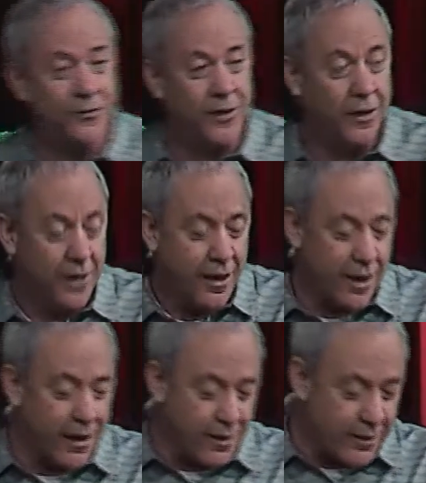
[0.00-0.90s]
do a, a,
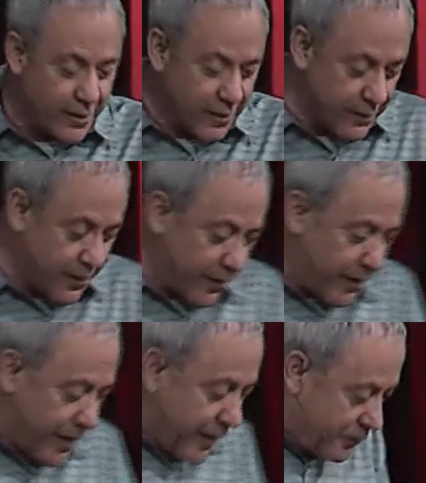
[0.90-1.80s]
a, a
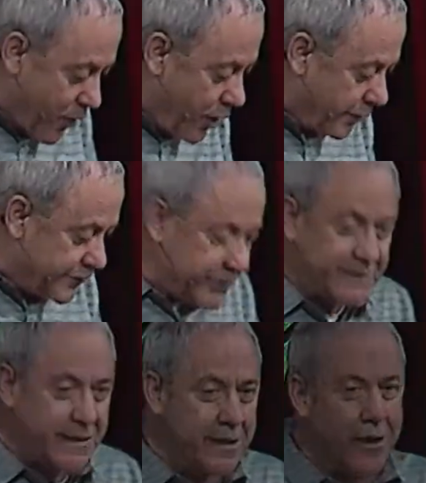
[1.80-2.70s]
etymology
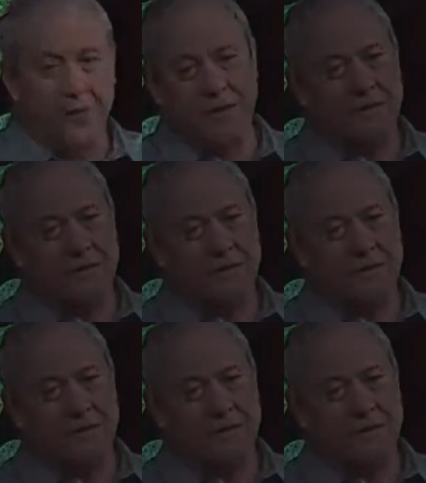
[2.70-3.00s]
study on